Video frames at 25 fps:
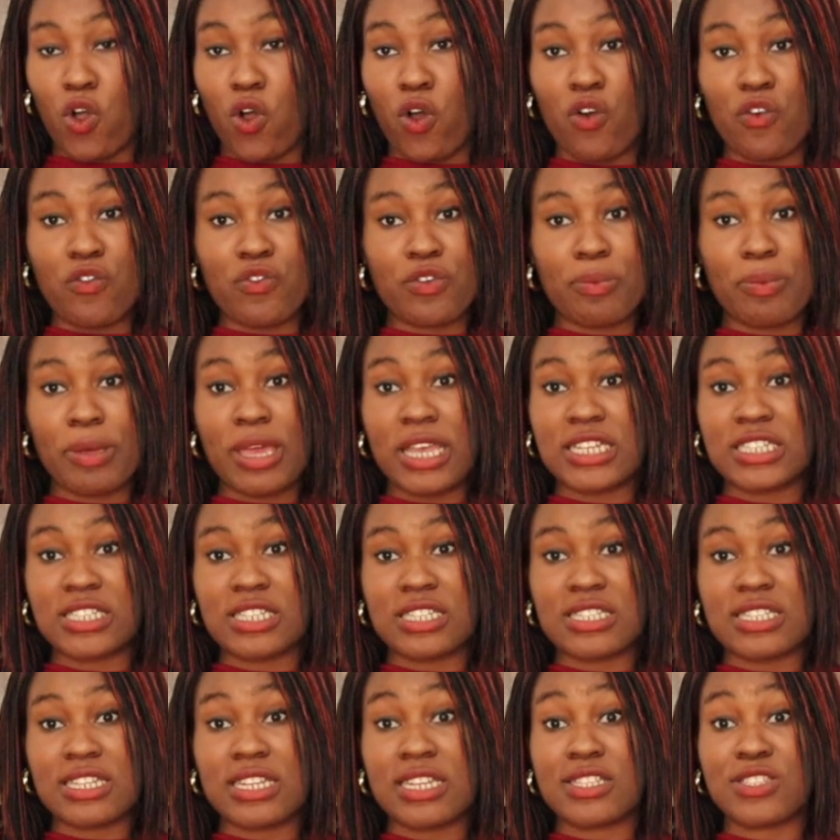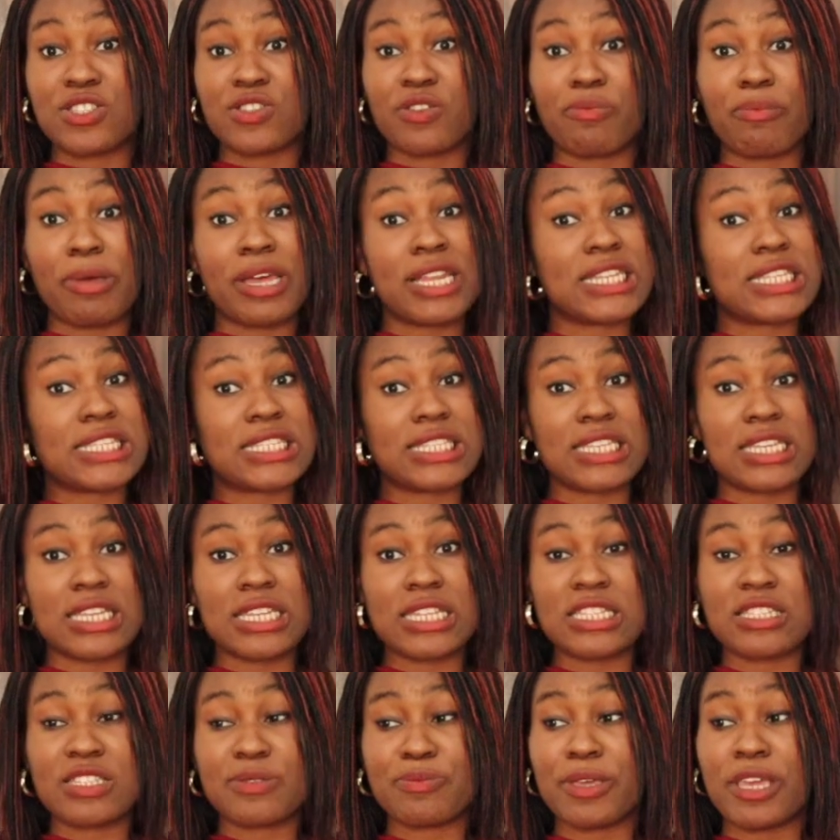of a patient's list of
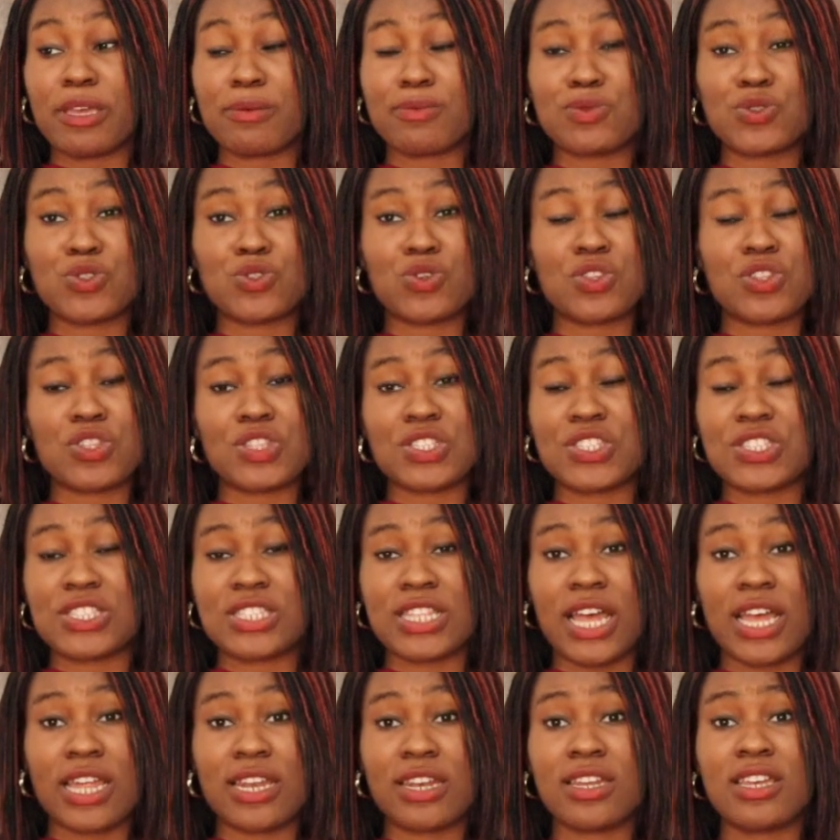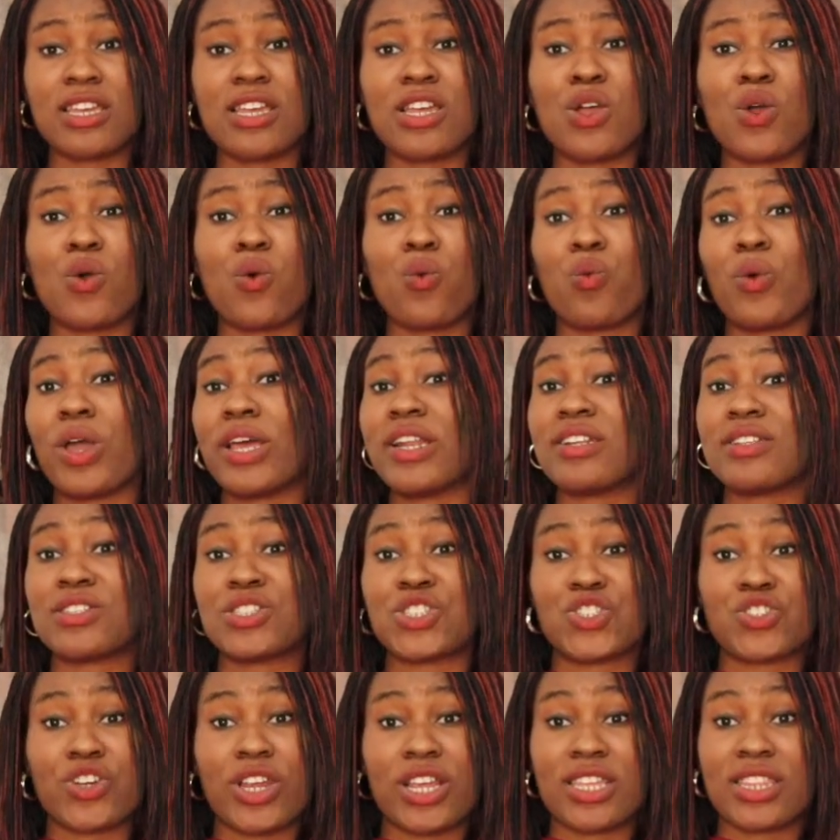medicines, be able to understand when the
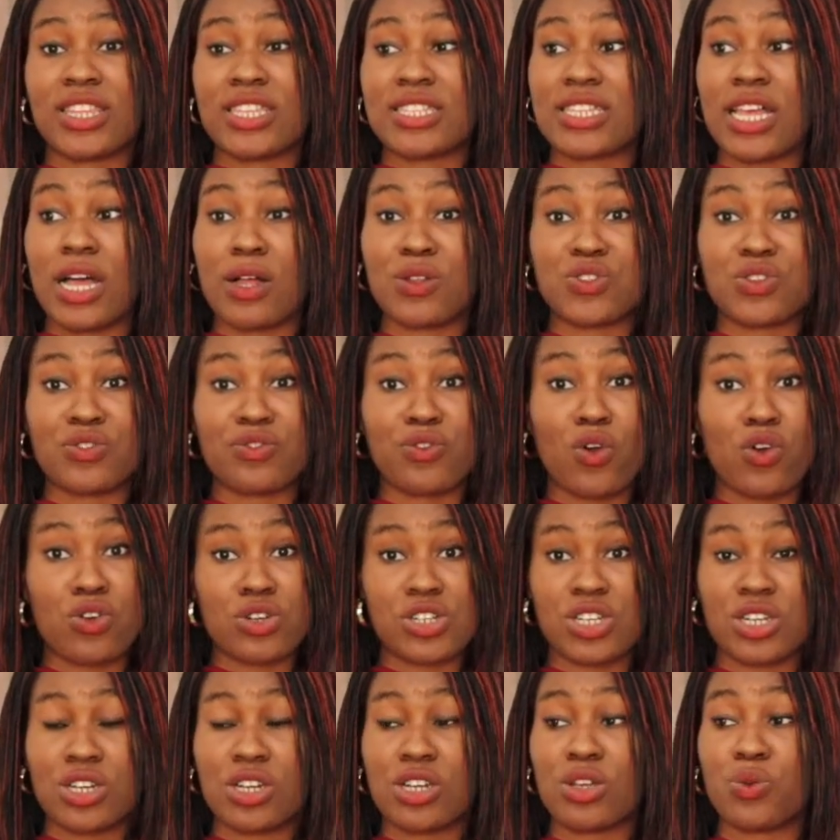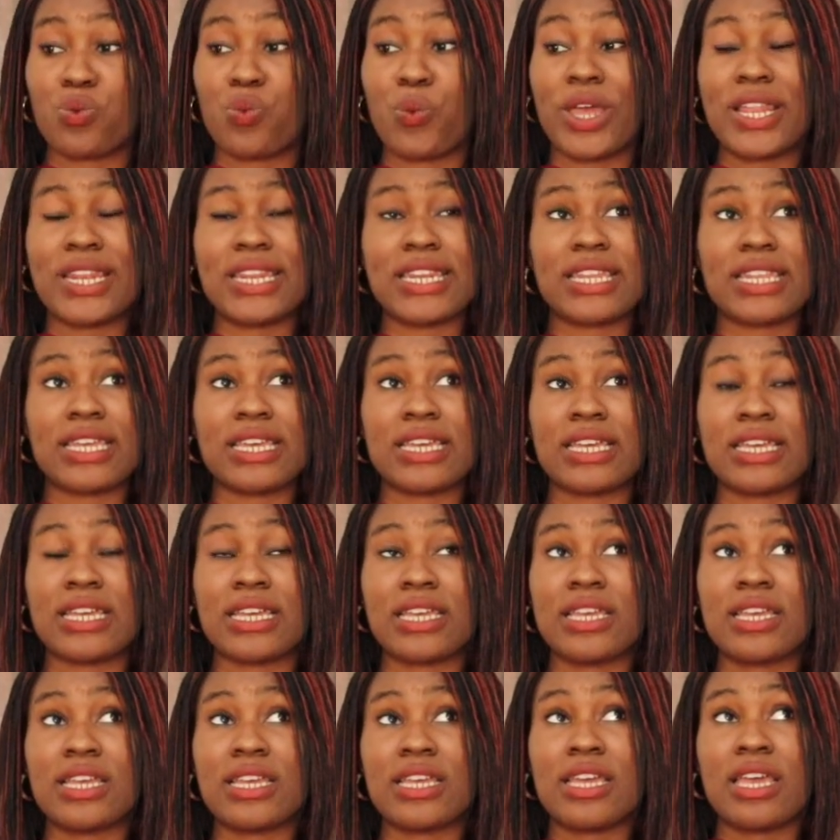strength is out of order, when
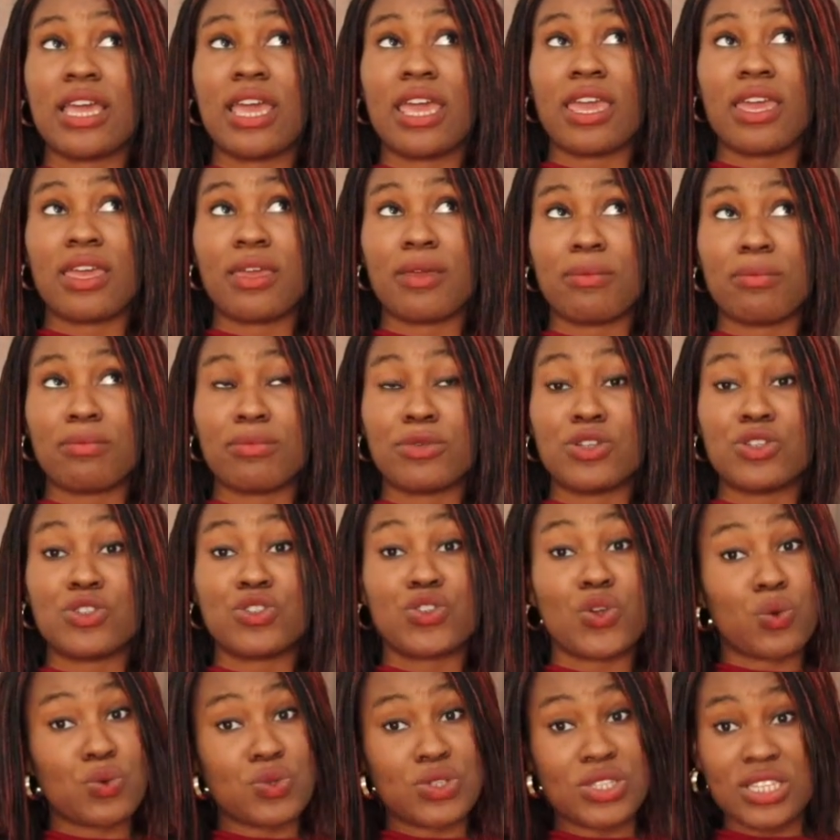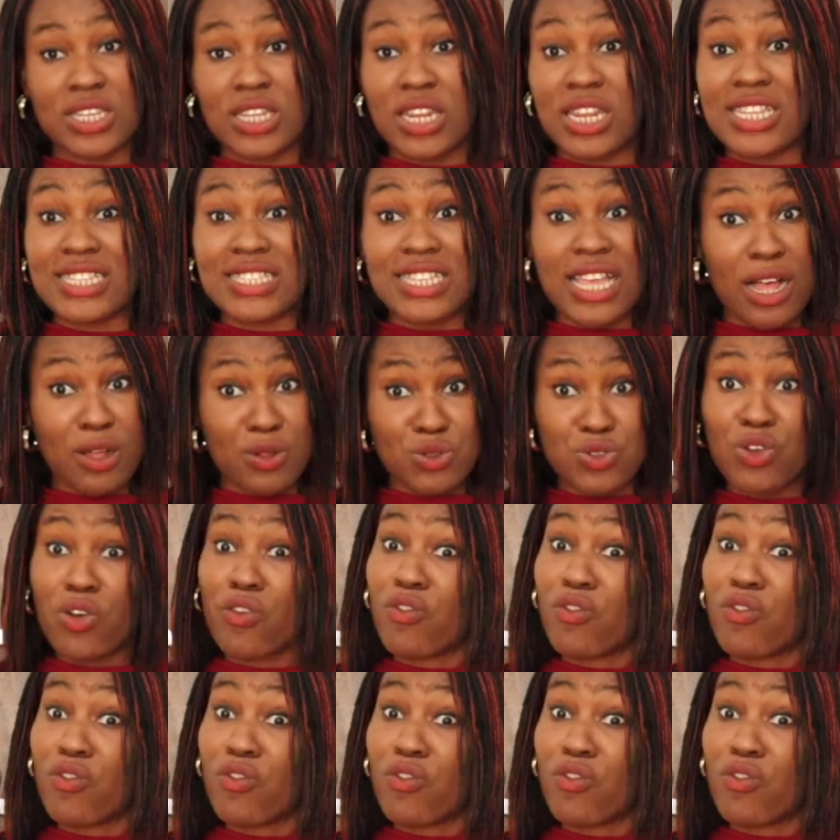the dosing is out